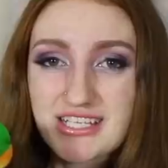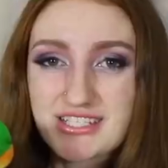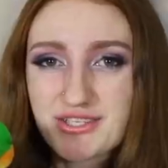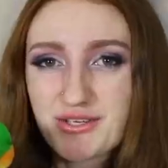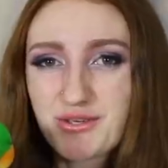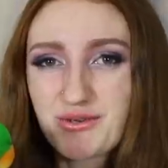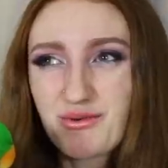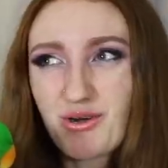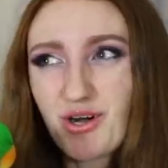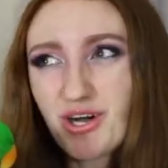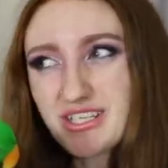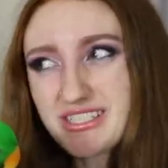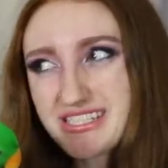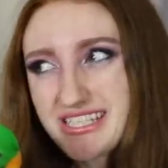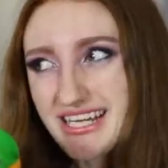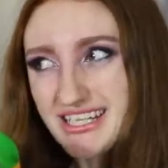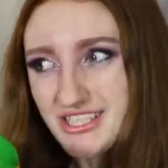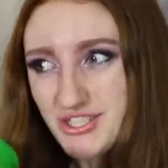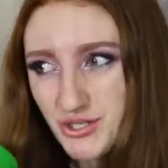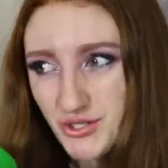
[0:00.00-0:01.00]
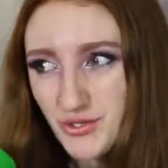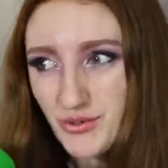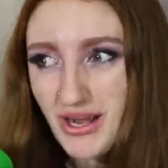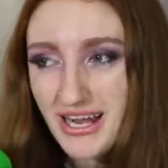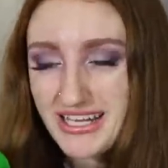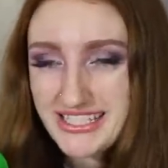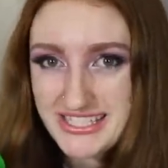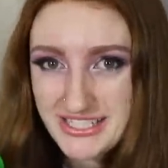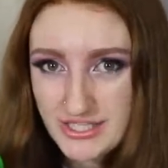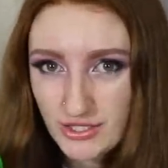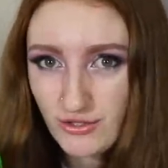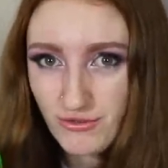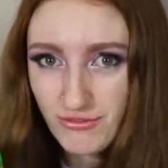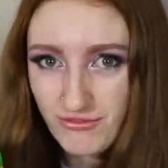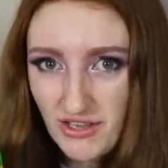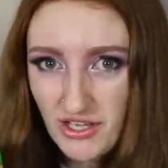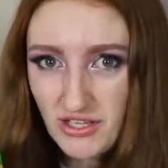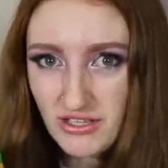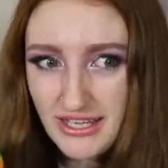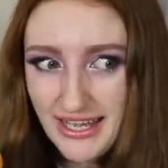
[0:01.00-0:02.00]
So on day two, I still
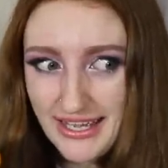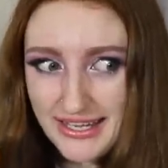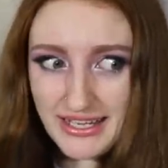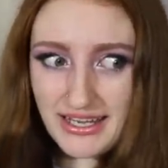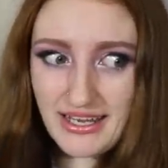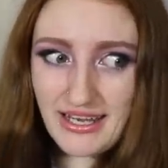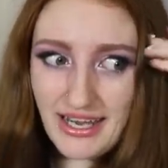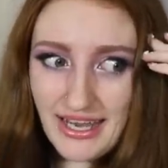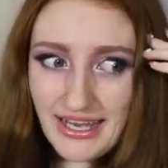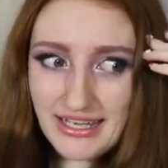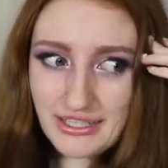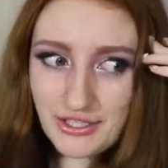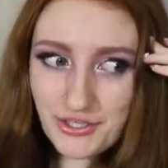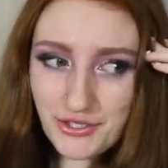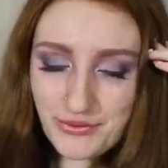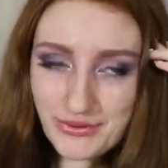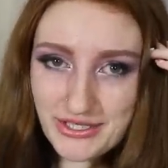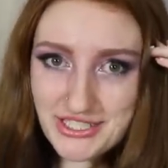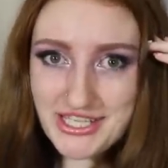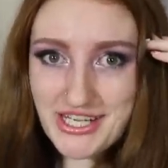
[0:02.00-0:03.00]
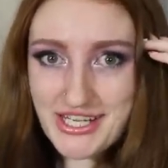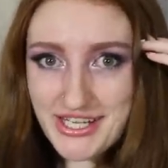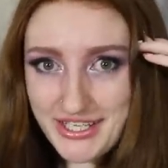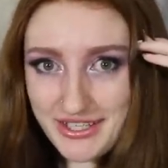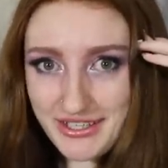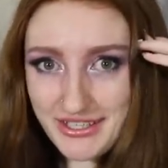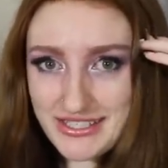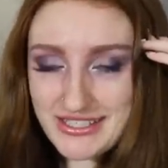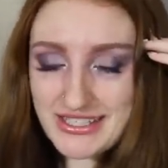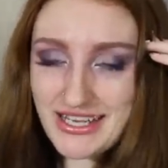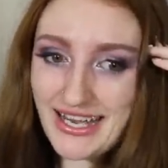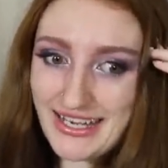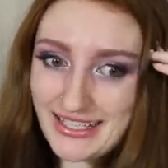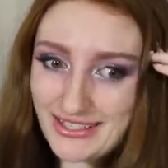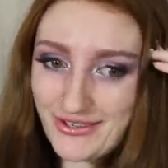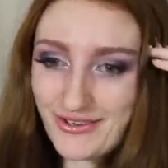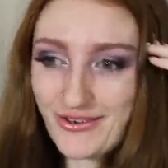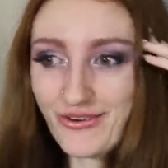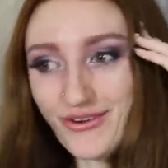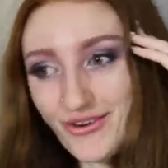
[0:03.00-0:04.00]
felt like I look ridiculous. I
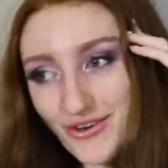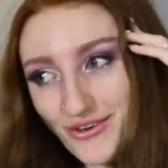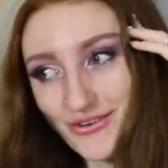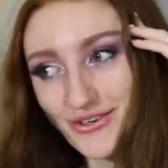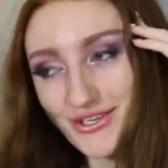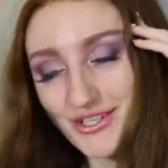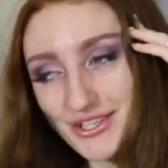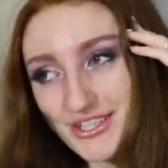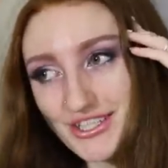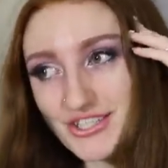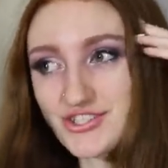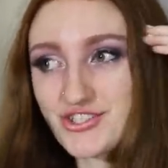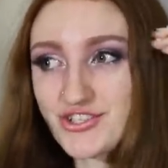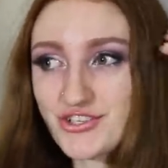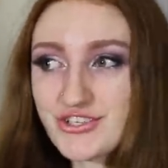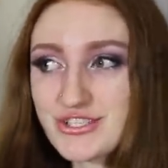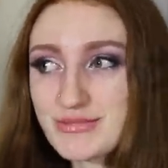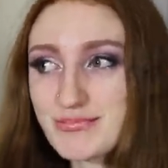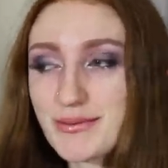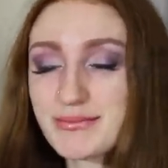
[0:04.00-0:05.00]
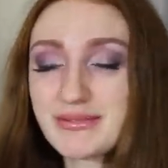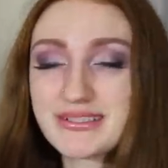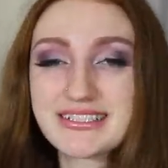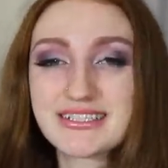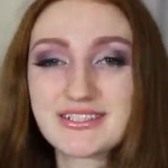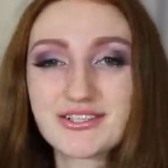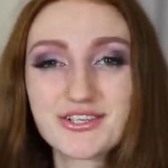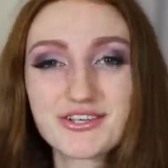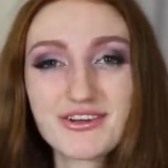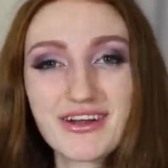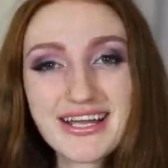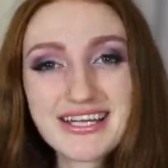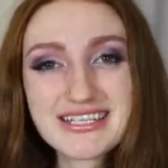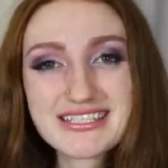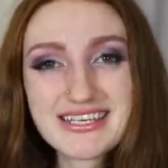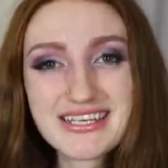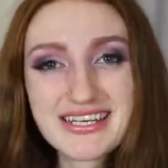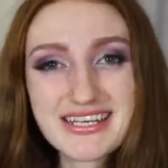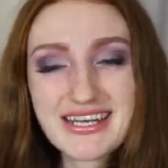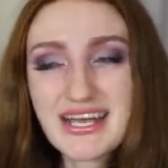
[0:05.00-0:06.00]
look awkward. These shoes probably look
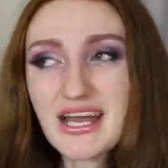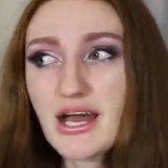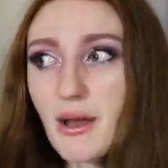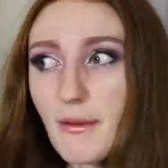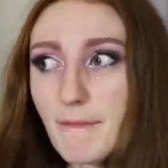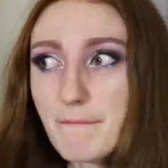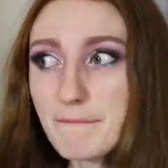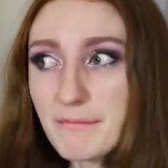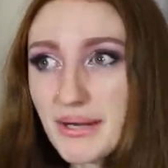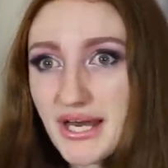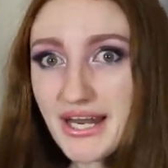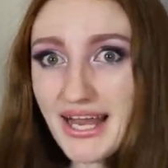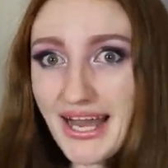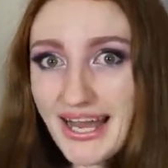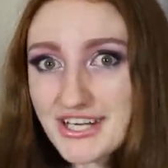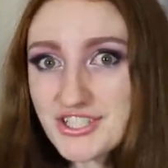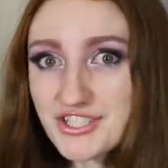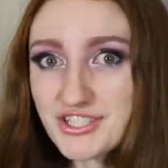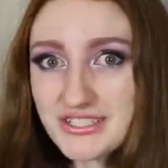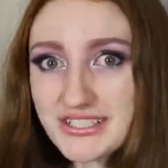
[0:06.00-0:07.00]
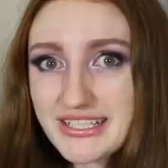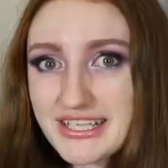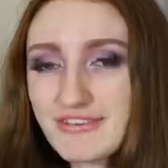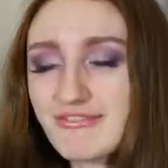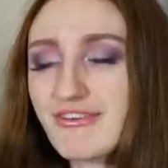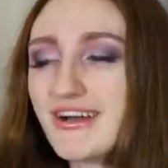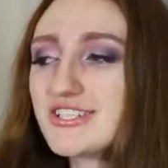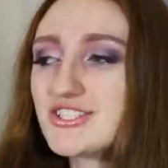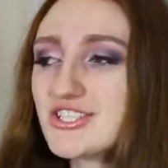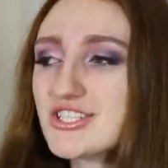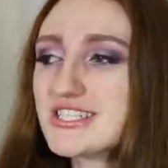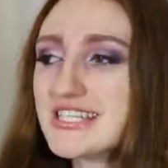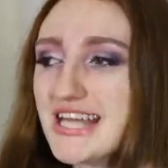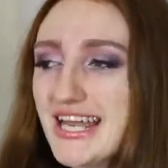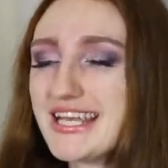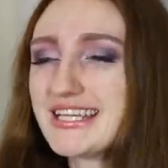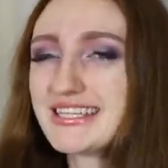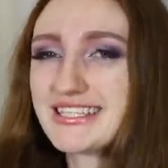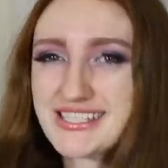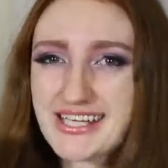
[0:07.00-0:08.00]
crazy. But actually, if I'd just
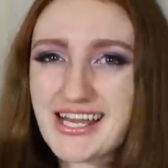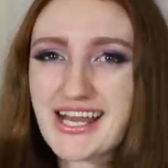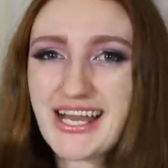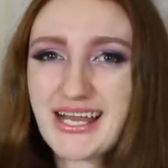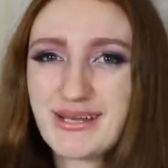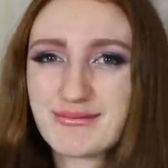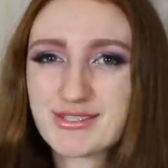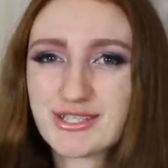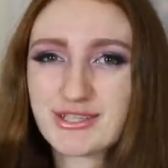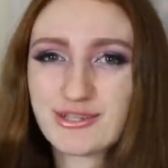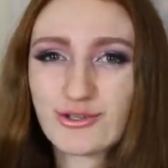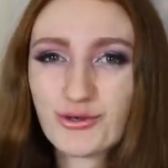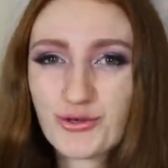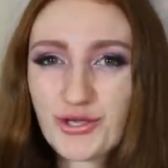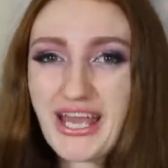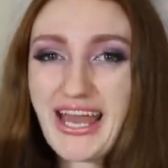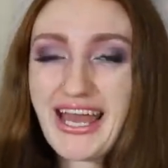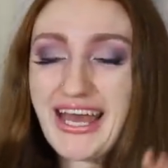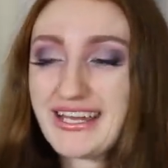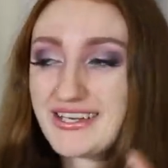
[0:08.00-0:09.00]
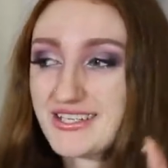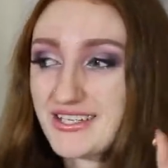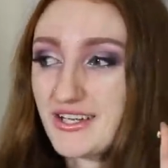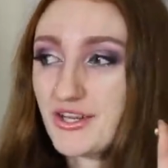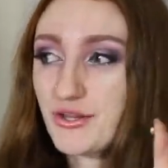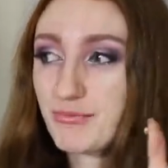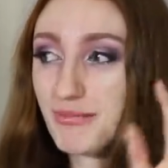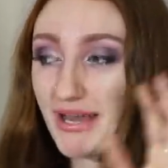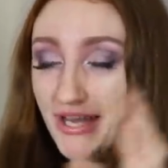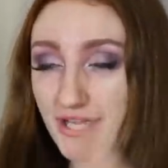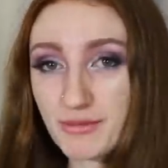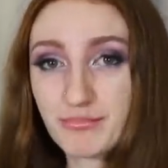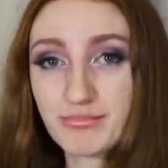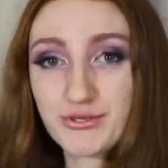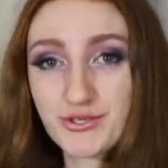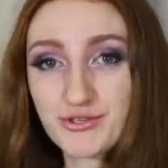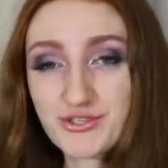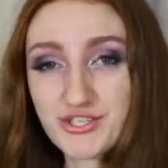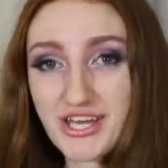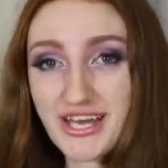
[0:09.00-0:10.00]
taken the time to look at my
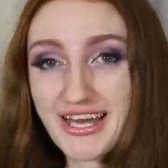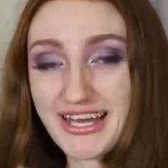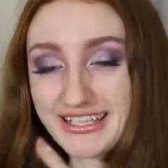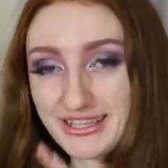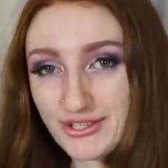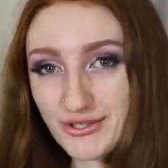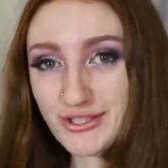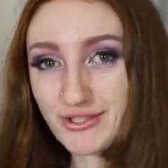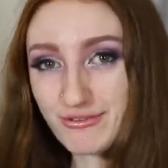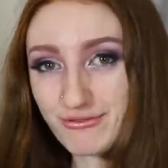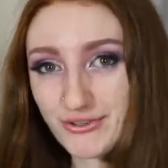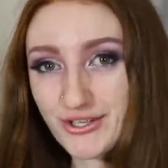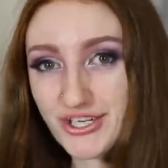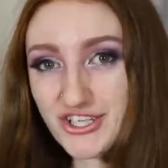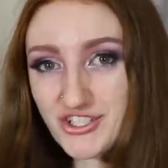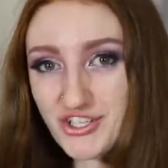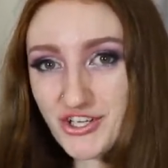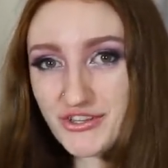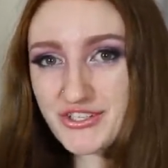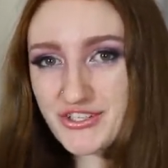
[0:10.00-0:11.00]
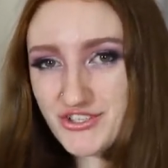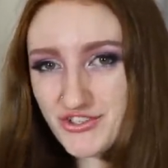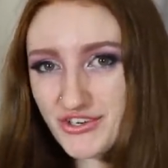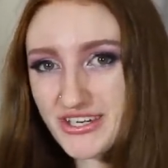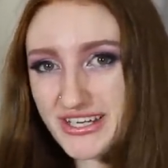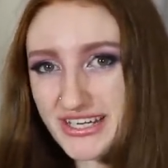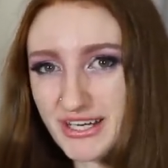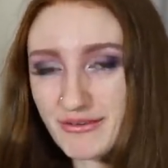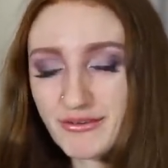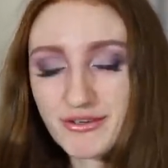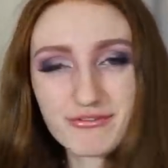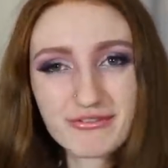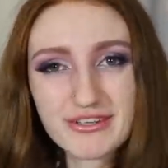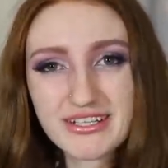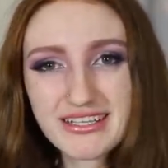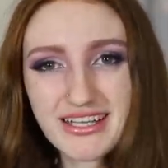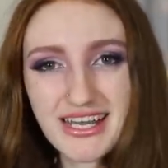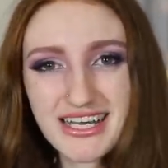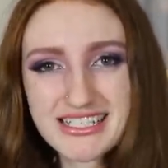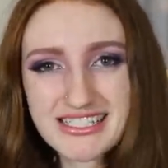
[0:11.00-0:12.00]
computer and look at the footage on the screen, I would have
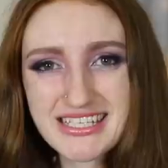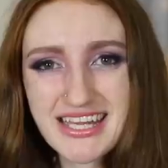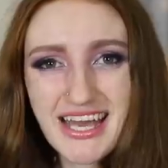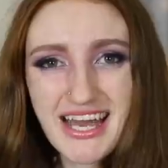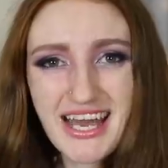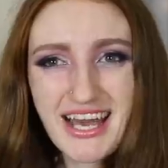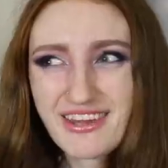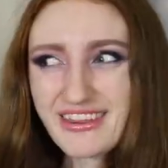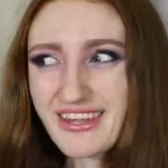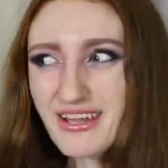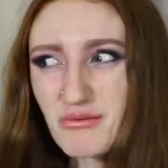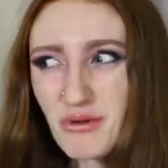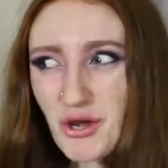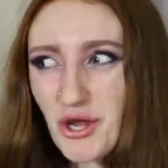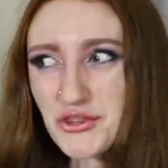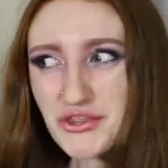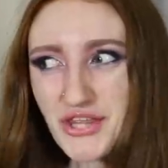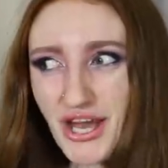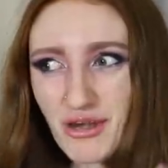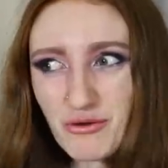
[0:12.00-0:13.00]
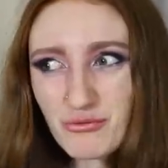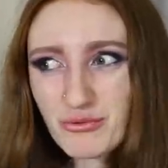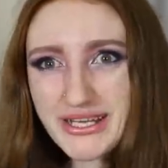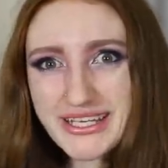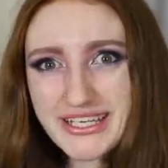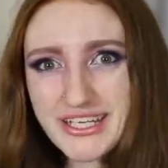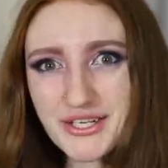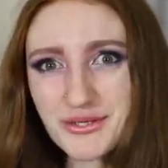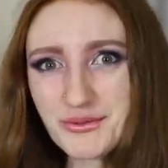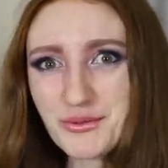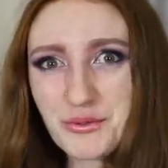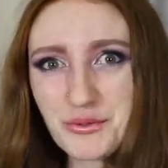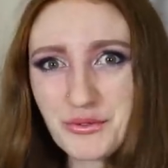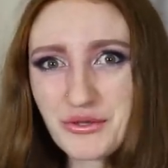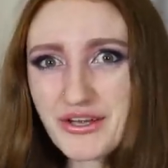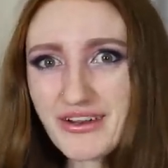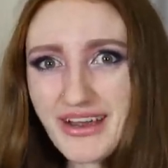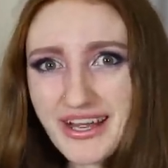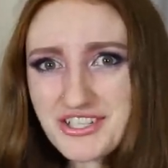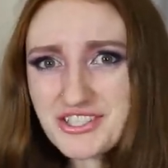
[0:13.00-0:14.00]
realized they weren't that weird at all.
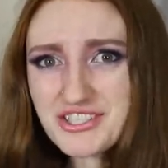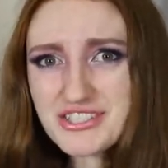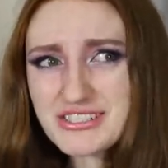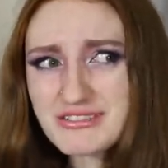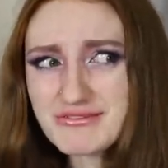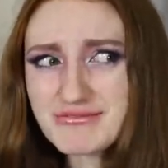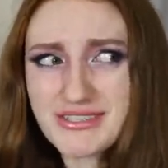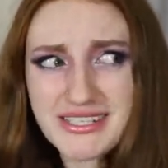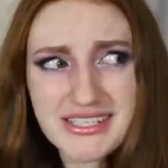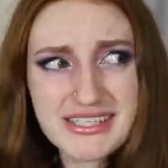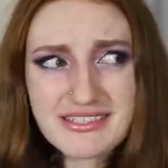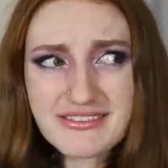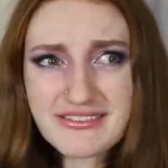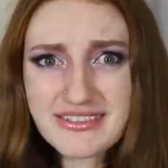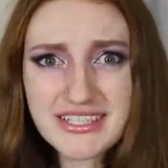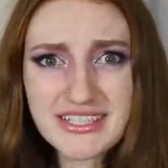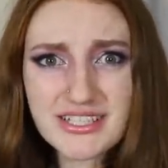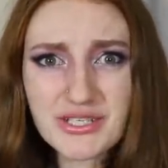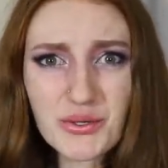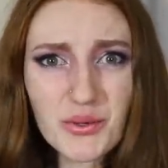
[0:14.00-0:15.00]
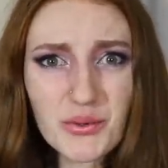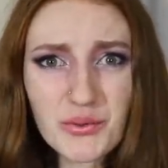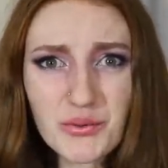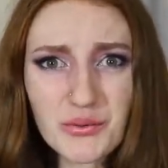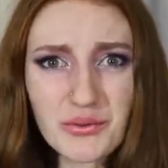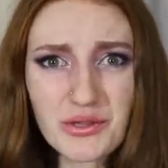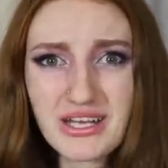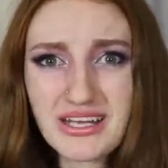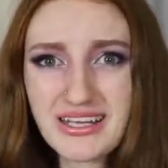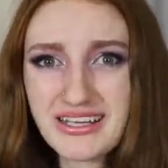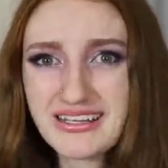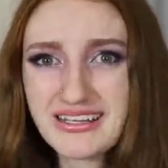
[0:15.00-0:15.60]
They're actually really, really cool.